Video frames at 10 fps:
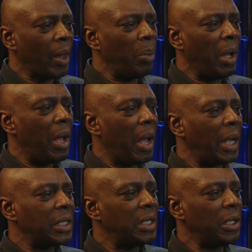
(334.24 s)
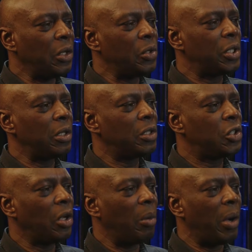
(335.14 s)
But actually using the
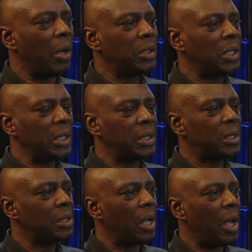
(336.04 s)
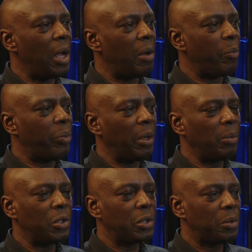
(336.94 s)
term artist, I've pretty
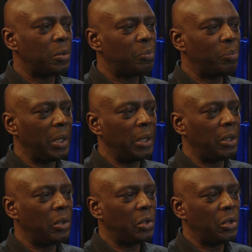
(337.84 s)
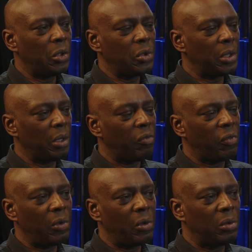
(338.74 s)
much been using it
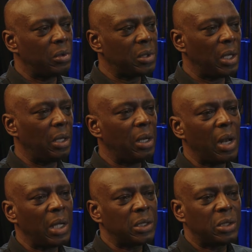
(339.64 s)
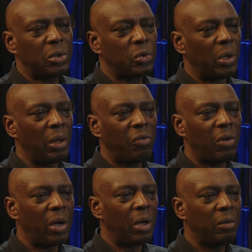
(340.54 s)
for, say, the last
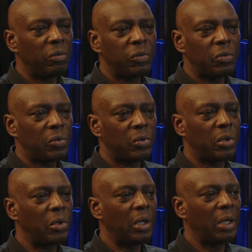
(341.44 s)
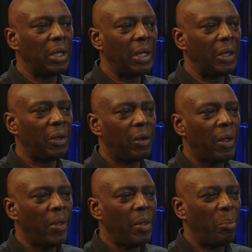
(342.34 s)
25, 30 years.
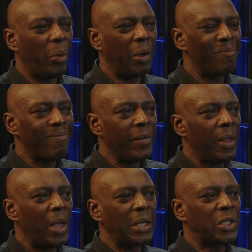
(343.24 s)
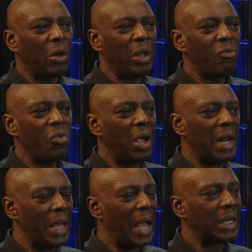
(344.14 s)
But it's only
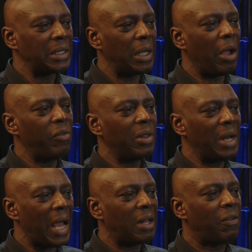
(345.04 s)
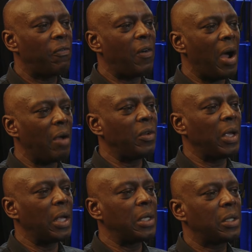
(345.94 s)
really actually over the last 5
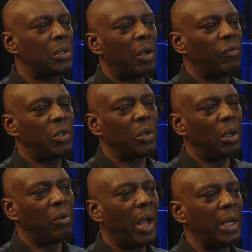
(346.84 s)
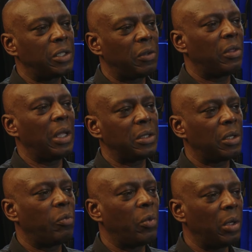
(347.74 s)
years, because I've done a range of things.
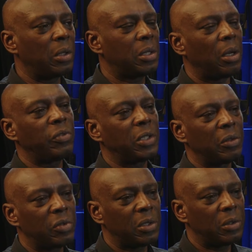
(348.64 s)
I've worked, obviously,